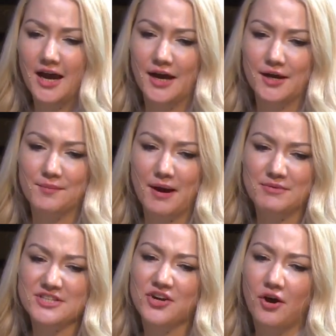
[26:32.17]
I'm
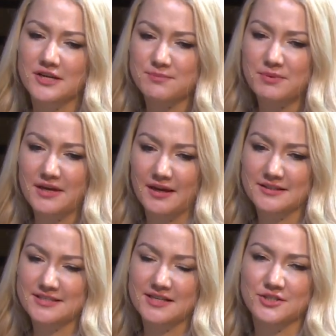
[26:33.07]
just going to ask Pia and
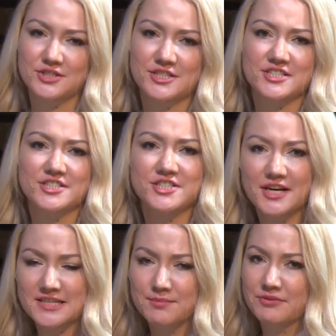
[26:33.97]
Sesethu to just
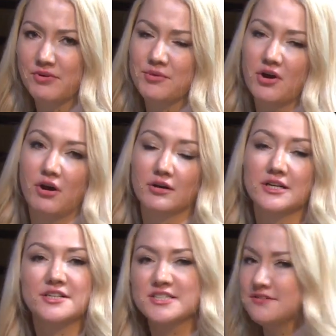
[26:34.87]
share something from their heart,
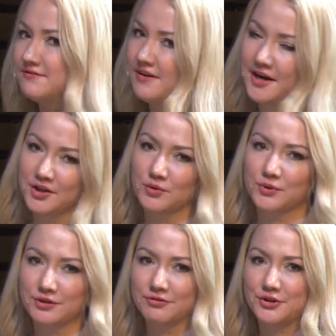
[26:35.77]
just a final
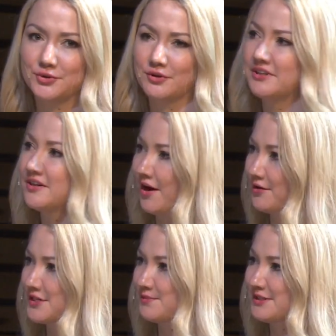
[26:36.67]
word for you of
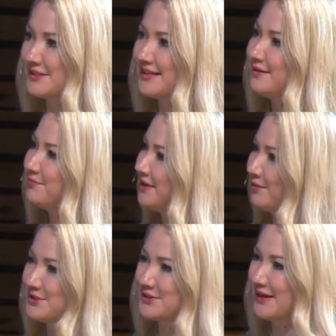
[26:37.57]
encouragement. Pia,
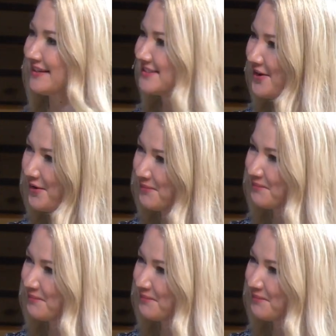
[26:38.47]
would you like to go?